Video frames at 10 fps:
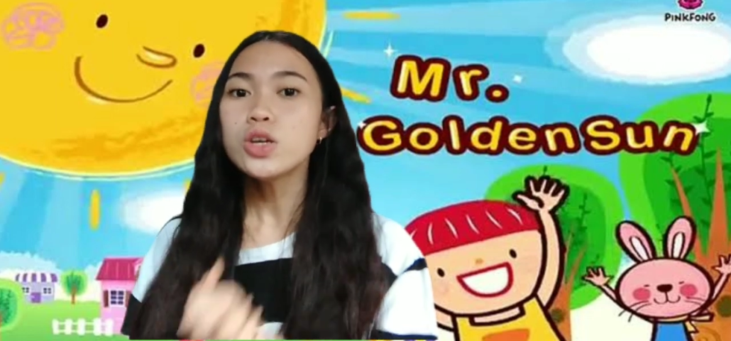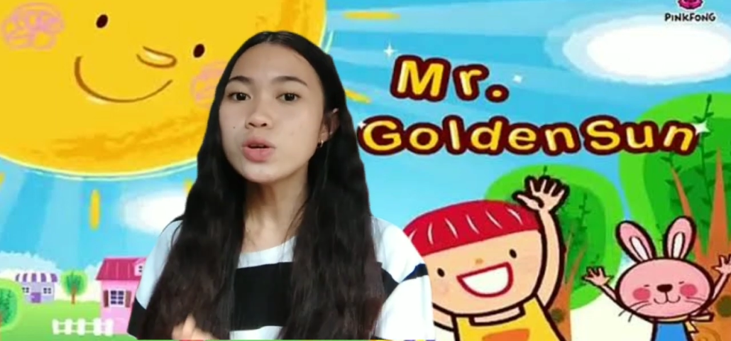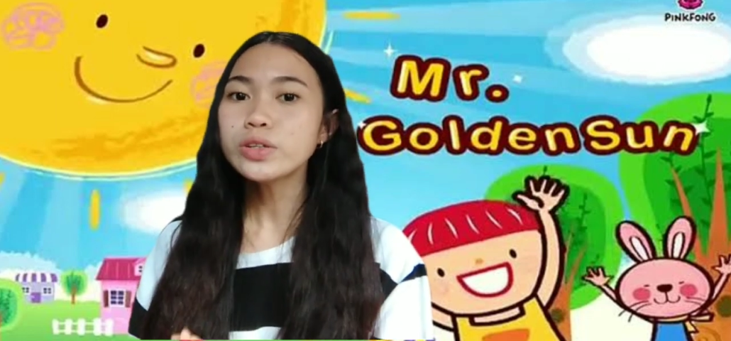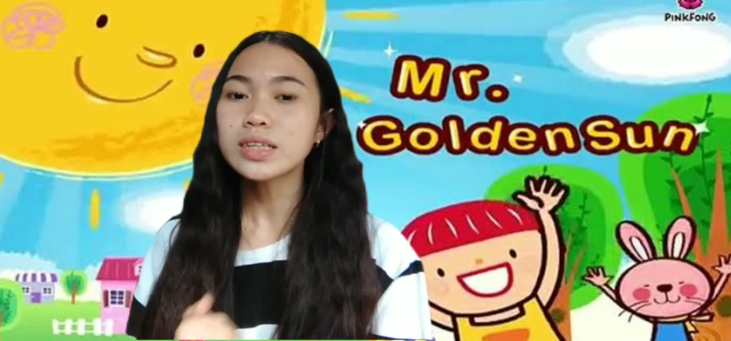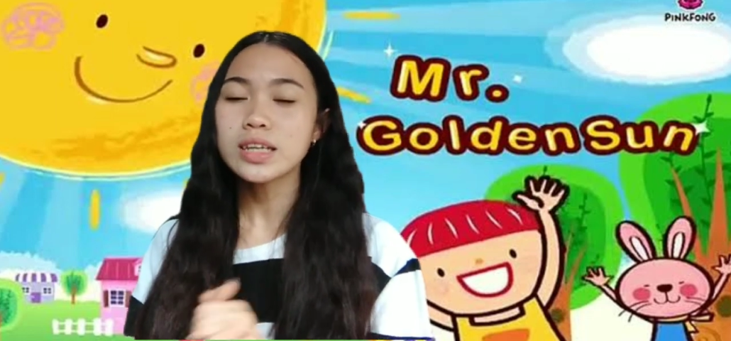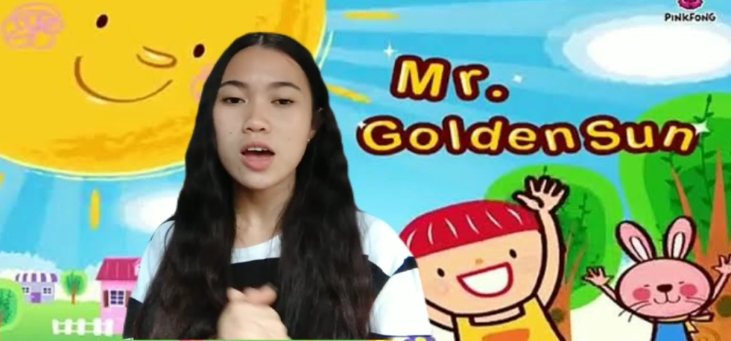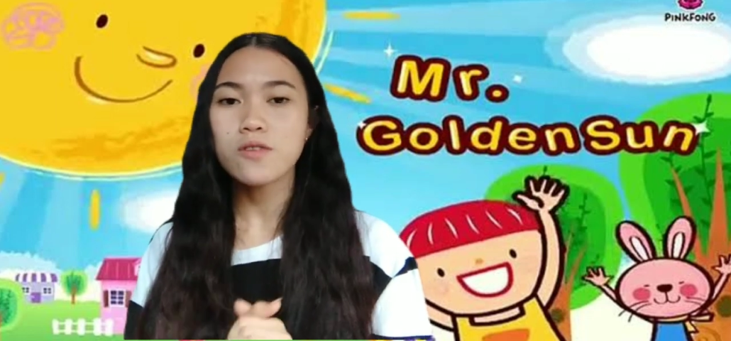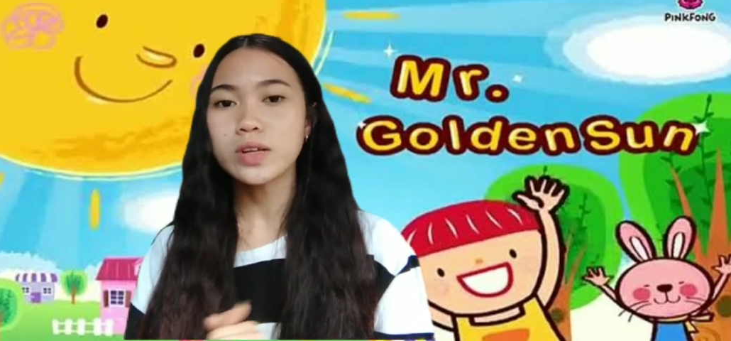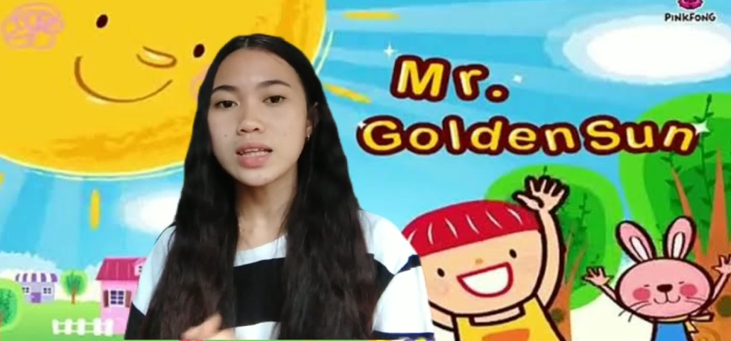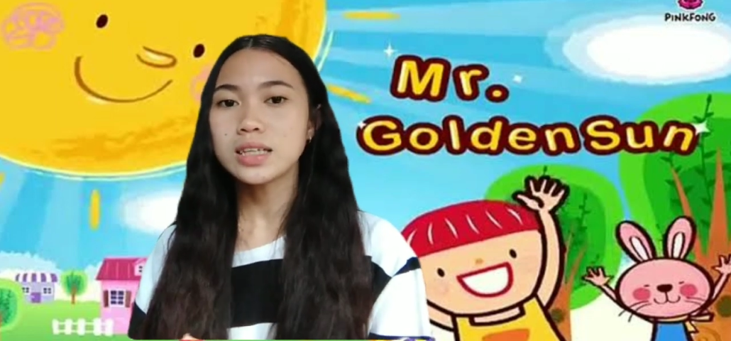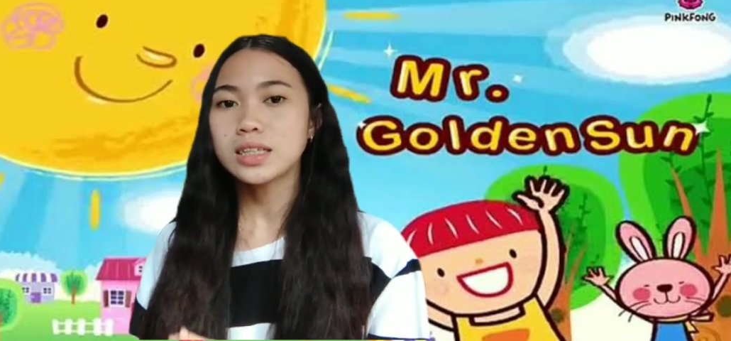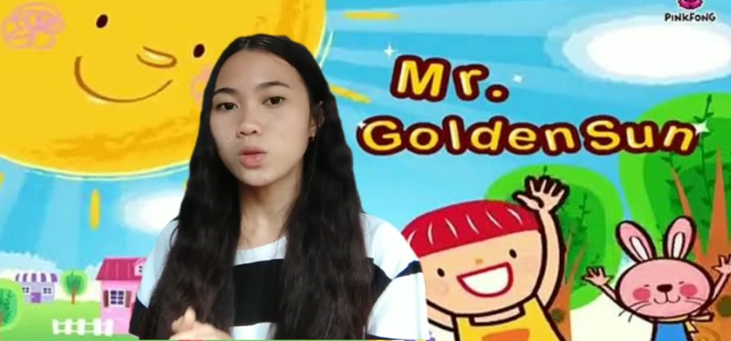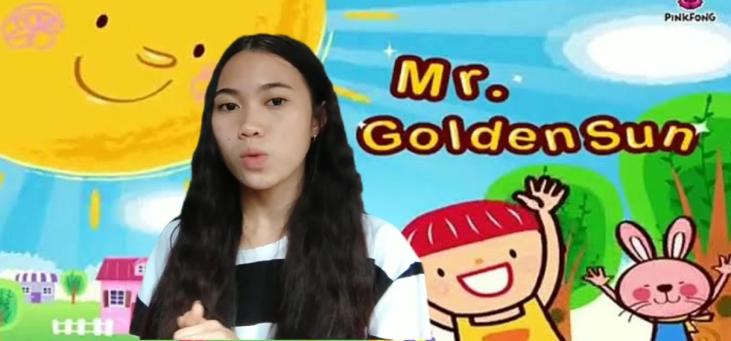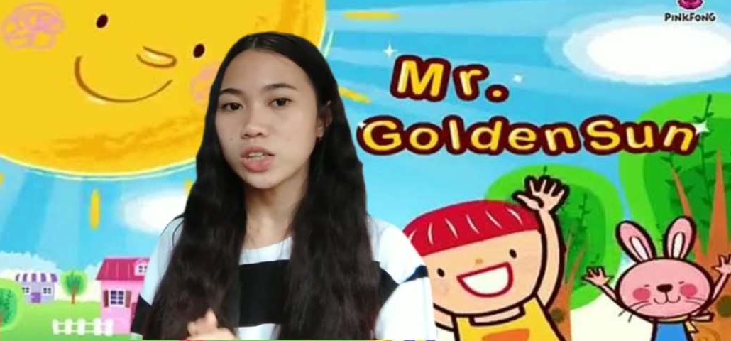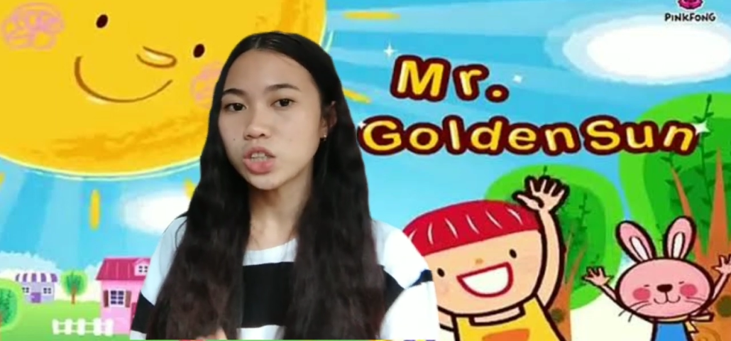use in everyday
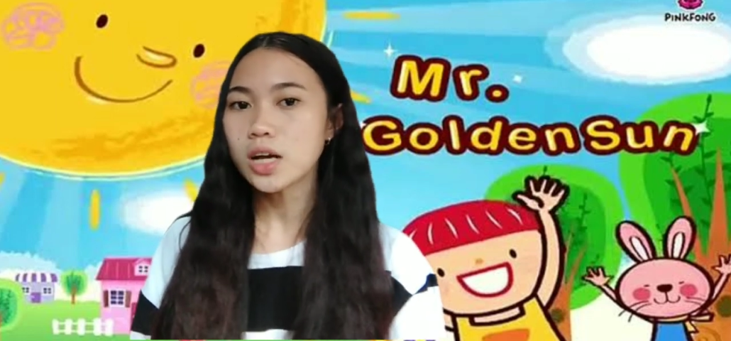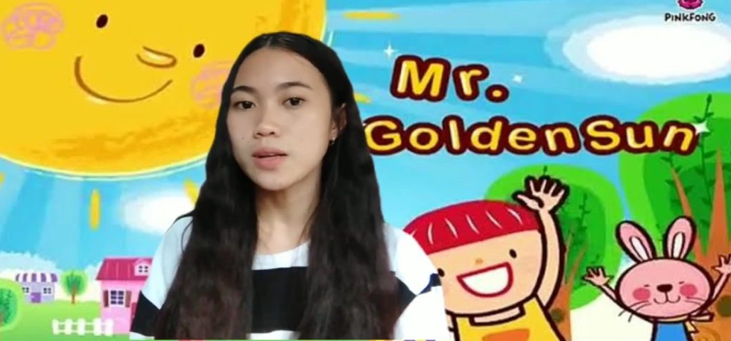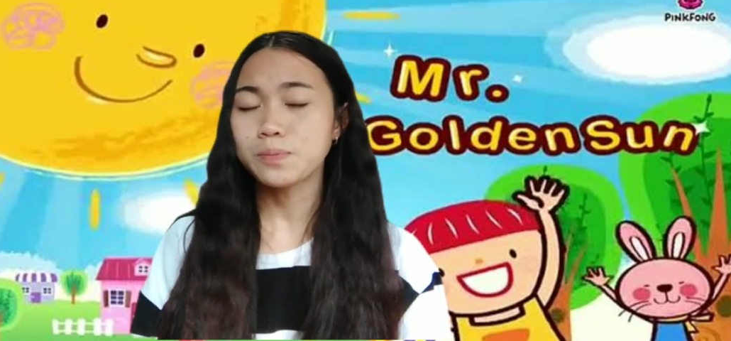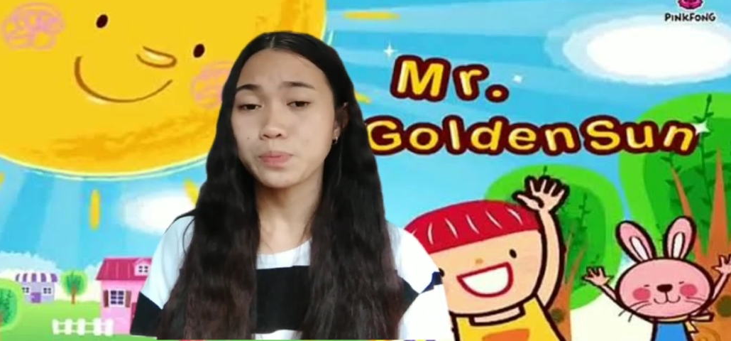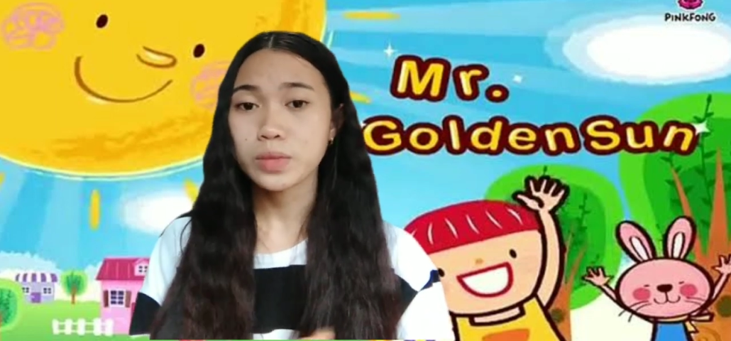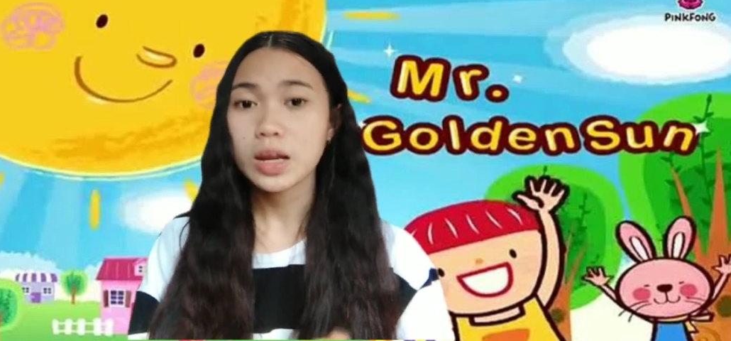situation.